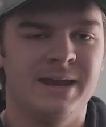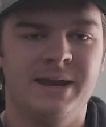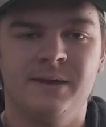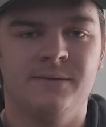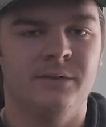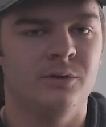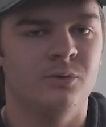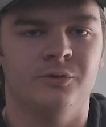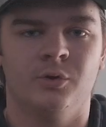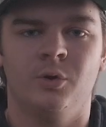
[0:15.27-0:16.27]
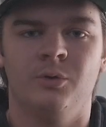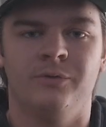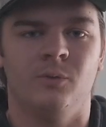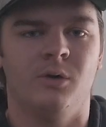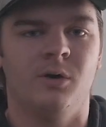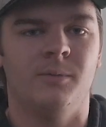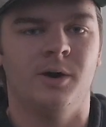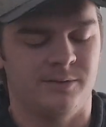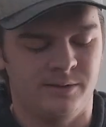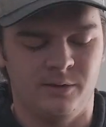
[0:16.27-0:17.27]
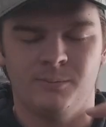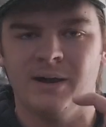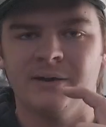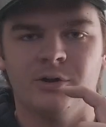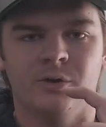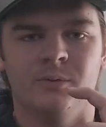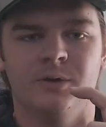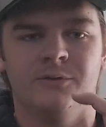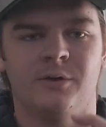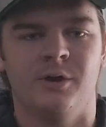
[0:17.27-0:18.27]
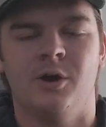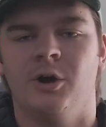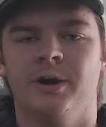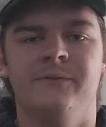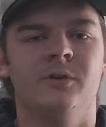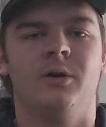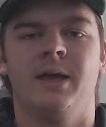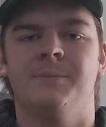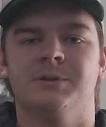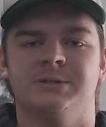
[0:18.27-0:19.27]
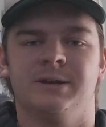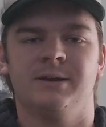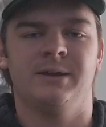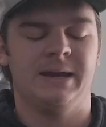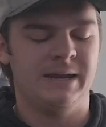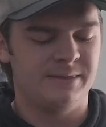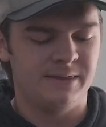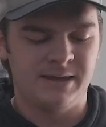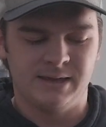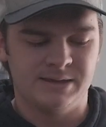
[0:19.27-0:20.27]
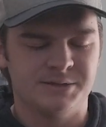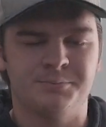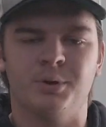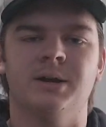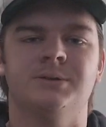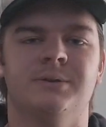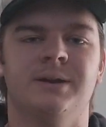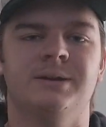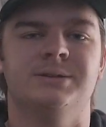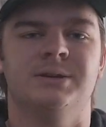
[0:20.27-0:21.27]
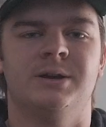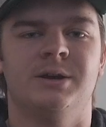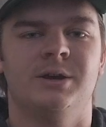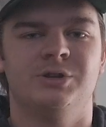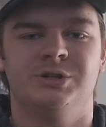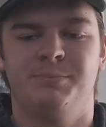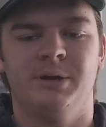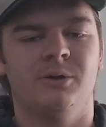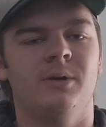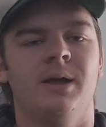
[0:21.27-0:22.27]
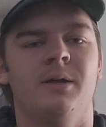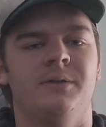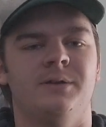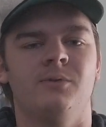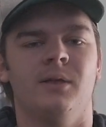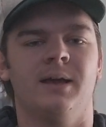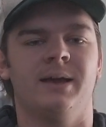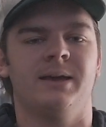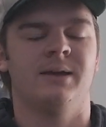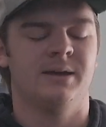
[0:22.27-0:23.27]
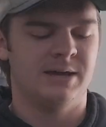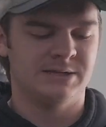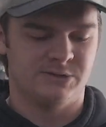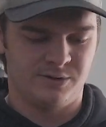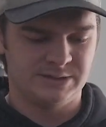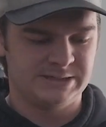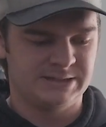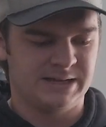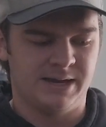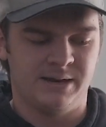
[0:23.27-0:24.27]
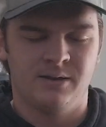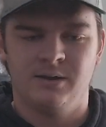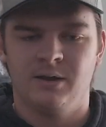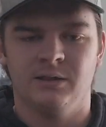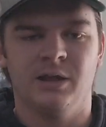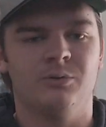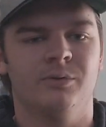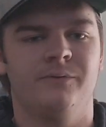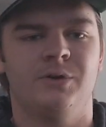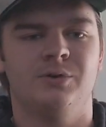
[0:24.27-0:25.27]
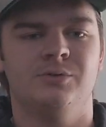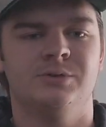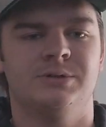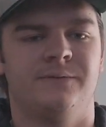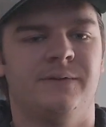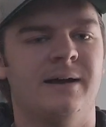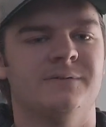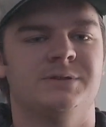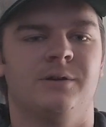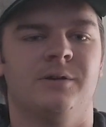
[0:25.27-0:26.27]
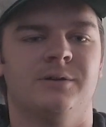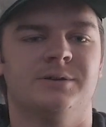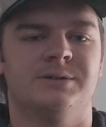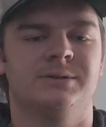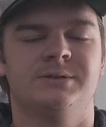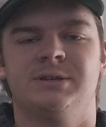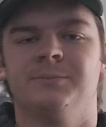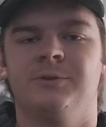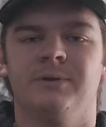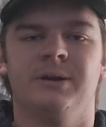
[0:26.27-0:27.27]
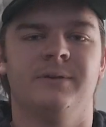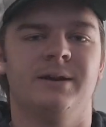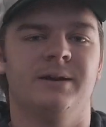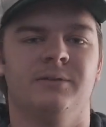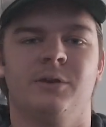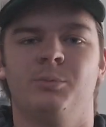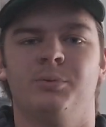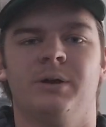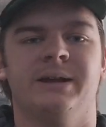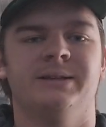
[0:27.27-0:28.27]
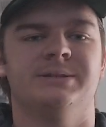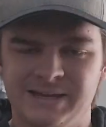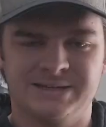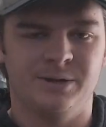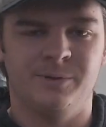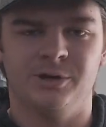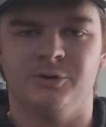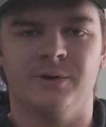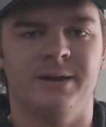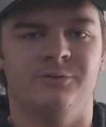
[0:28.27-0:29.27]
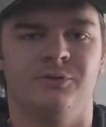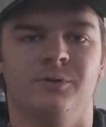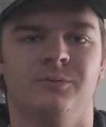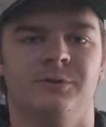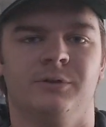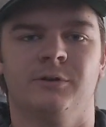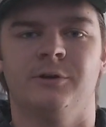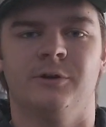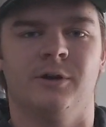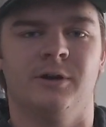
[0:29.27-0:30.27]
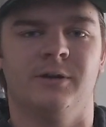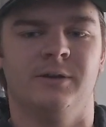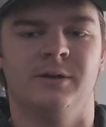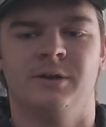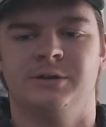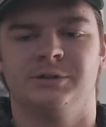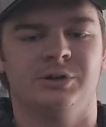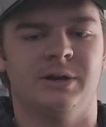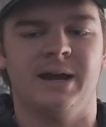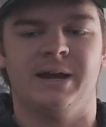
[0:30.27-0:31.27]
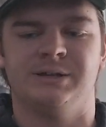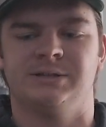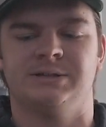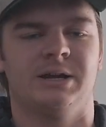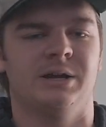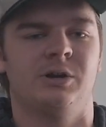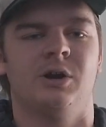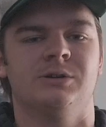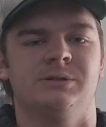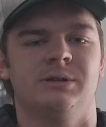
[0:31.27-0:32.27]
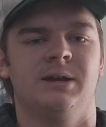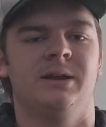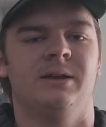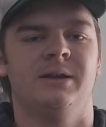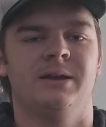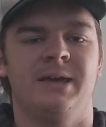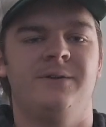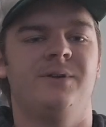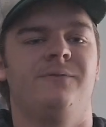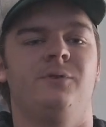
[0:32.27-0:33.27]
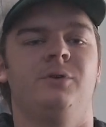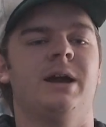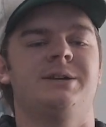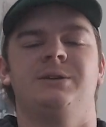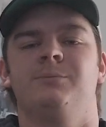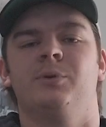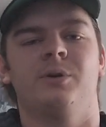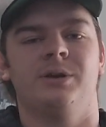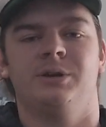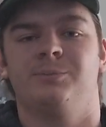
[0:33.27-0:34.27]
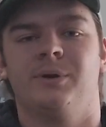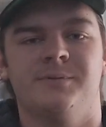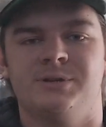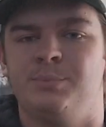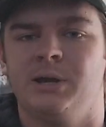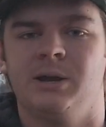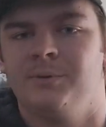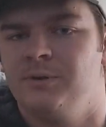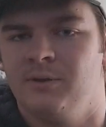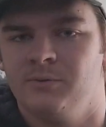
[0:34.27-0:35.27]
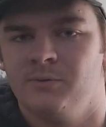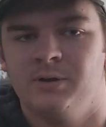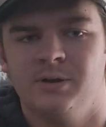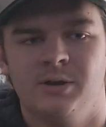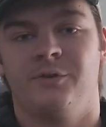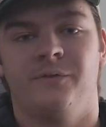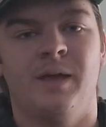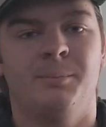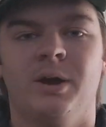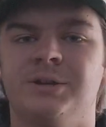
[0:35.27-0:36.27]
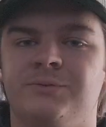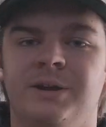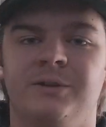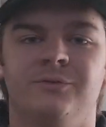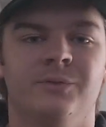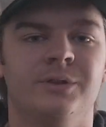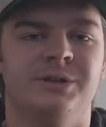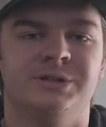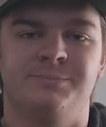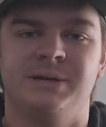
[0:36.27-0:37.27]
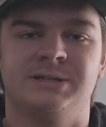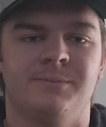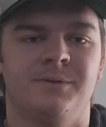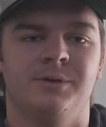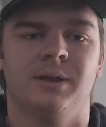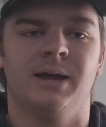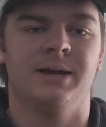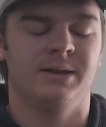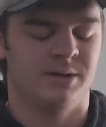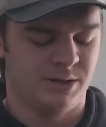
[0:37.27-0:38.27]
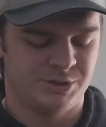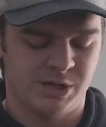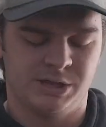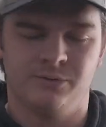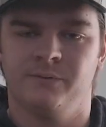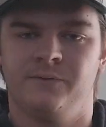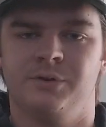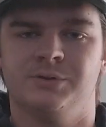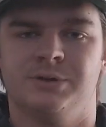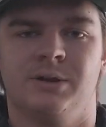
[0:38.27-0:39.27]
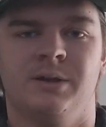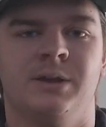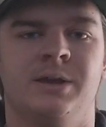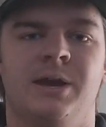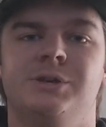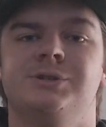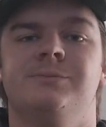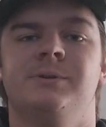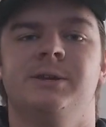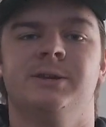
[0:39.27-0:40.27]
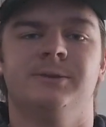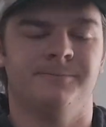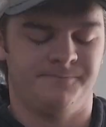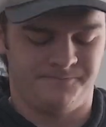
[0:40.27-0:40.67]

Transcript: Any of the little drones at Walmart, the little micro ones, or even on Amazon, anything in this price range, just pick one out that you like, as long as it's got a lot of reviews, 5 stars, something around there, low price. It's going to be a great drone to learn on, to crash. It's not going to cost you a lot. Even if you crash it and broke it, you could probably just pick up another one. So for that price range, really just pick something you like, check the reviews on it, and you should be good.